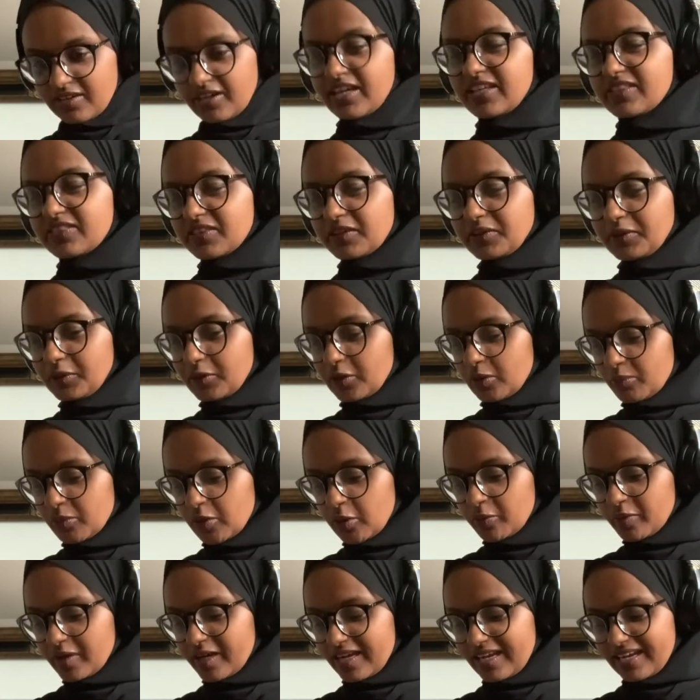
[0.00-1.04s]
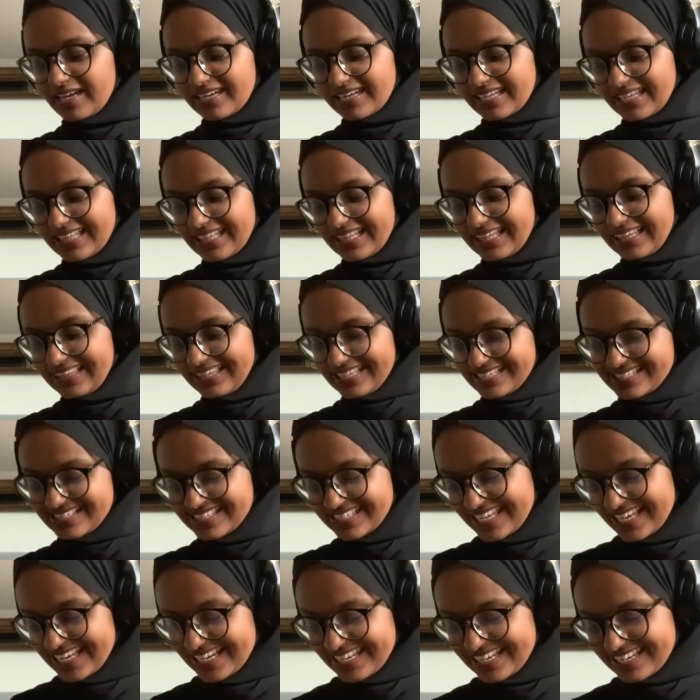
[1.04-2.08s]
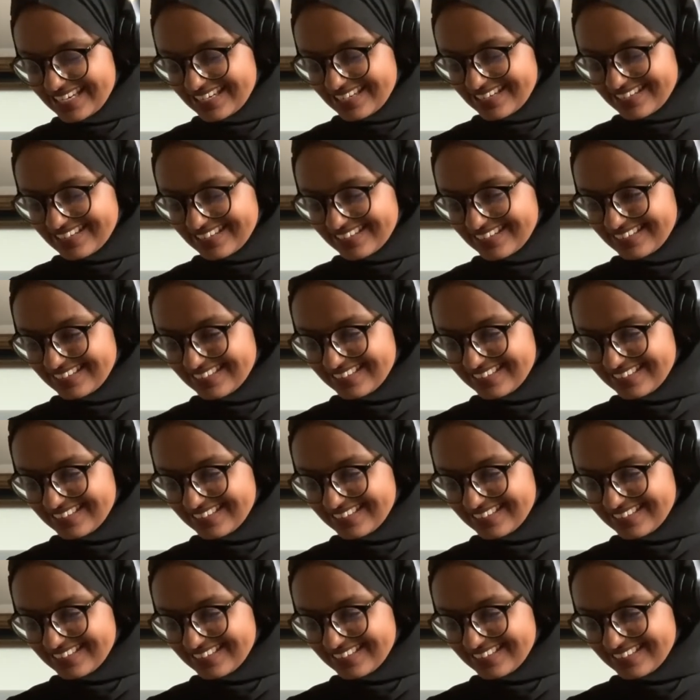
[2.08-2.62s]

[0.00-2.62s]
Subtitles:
right, The Little Mermaid. Let's get it.